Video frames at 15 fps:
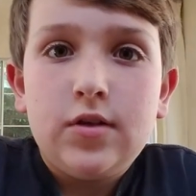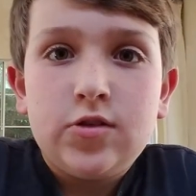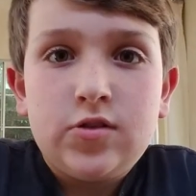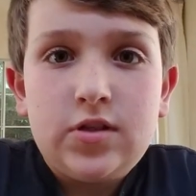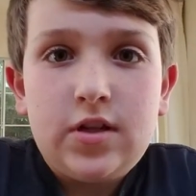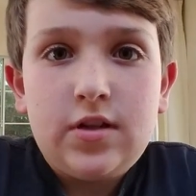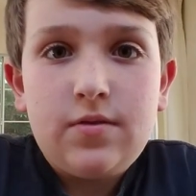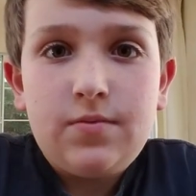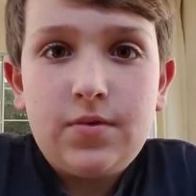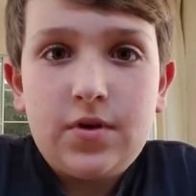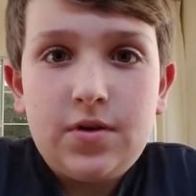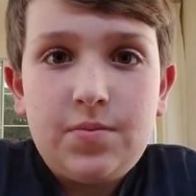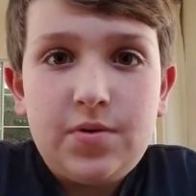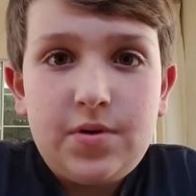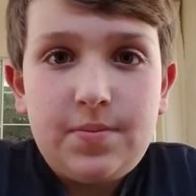So then we're
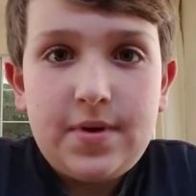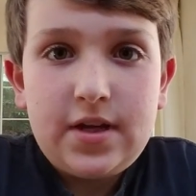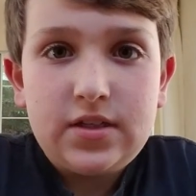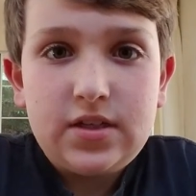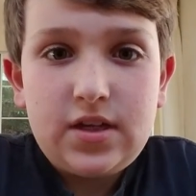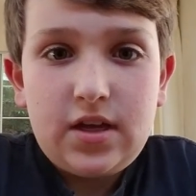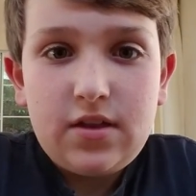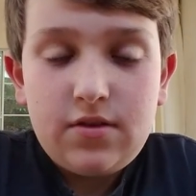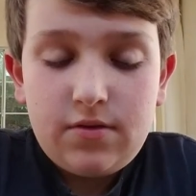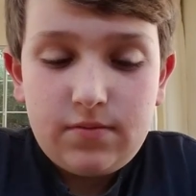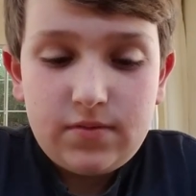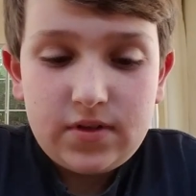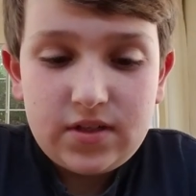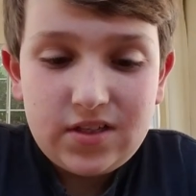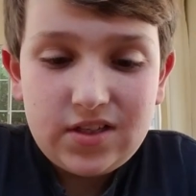gonna put it back together, and
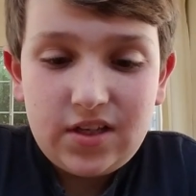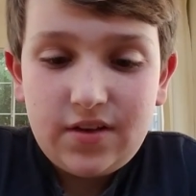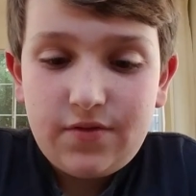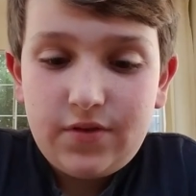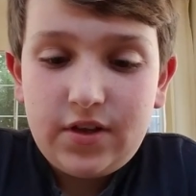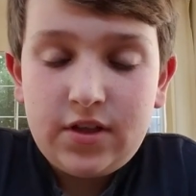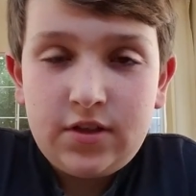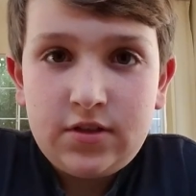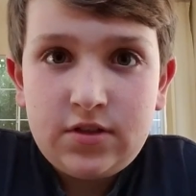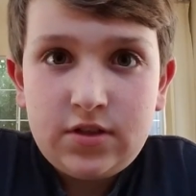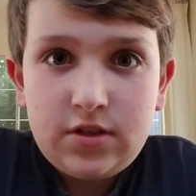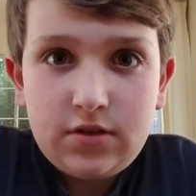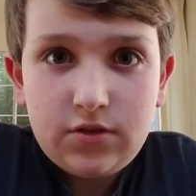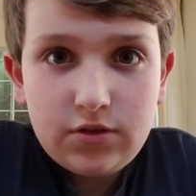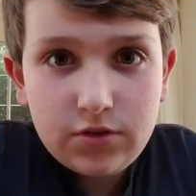we're gonna see if we can
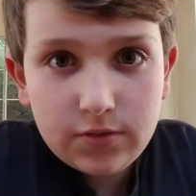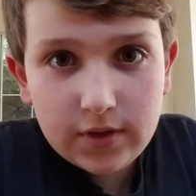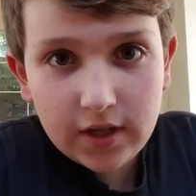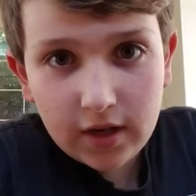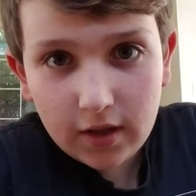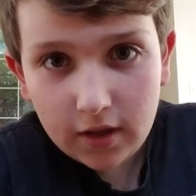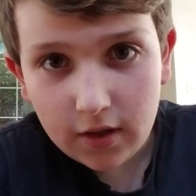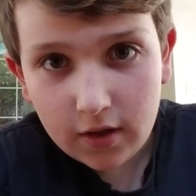still do it